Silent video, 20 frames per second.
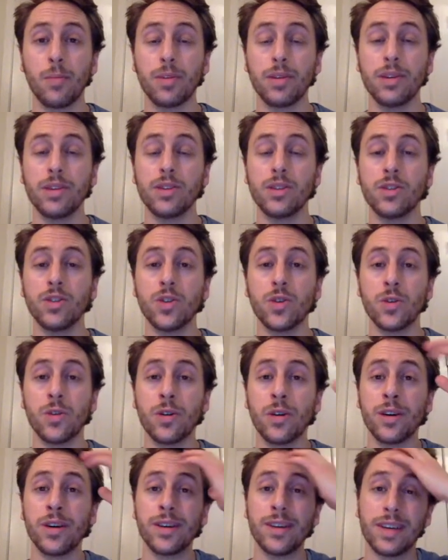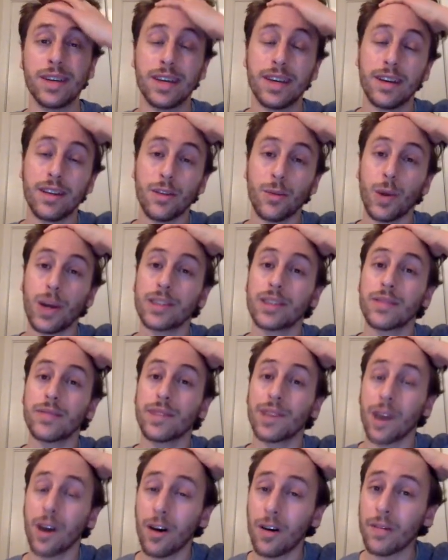Please enjoy the rest of
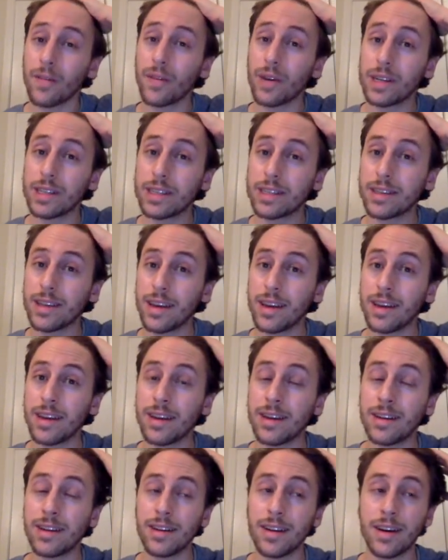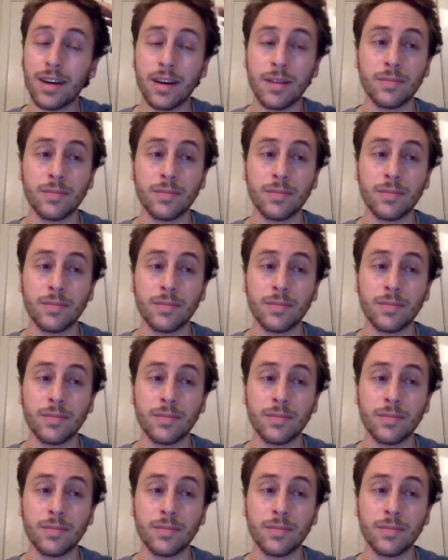the conference and